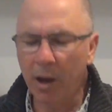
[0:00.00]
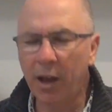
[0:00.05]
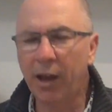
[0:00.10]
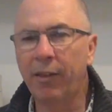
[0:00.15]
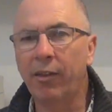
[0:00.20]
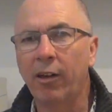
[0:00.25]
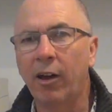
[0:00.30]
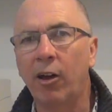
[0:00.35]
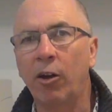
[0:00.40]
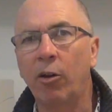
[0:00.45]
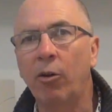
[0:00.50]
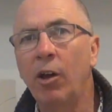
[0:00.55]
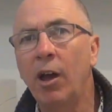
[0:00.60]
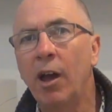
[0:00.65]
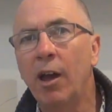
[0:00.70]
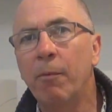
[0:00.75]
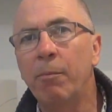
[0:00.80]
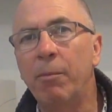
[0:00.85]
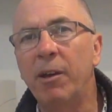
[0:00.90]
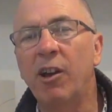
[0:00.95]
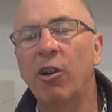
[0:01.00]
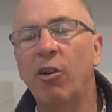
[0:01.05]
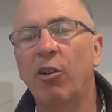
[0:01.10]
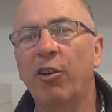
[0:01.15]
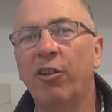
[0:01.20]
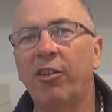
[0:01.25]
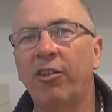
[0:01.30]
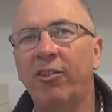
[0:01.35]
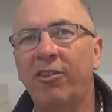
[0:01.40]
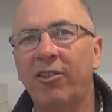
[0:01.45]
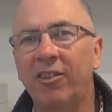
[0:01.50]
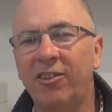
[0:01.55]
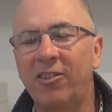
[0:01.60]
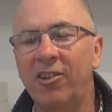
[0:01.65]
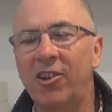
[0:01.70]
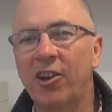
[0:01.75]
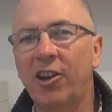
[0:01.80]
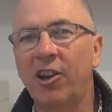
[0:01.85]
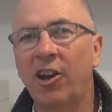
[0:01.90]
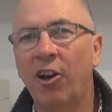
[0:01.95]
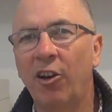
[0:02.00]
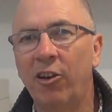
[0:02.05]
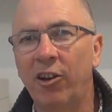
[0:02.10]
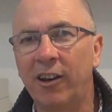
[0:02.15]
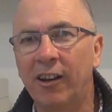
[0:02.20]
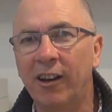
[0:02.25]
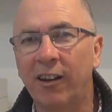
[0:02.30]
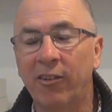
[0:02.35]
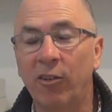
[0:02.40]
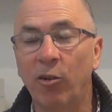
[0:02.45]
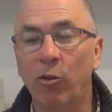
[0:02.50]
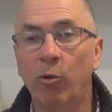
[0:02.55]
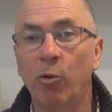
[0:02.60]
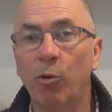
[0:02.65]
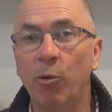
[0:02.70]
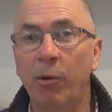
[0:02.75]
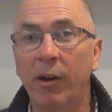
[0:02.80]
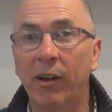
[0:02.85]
But beware though, because geocoding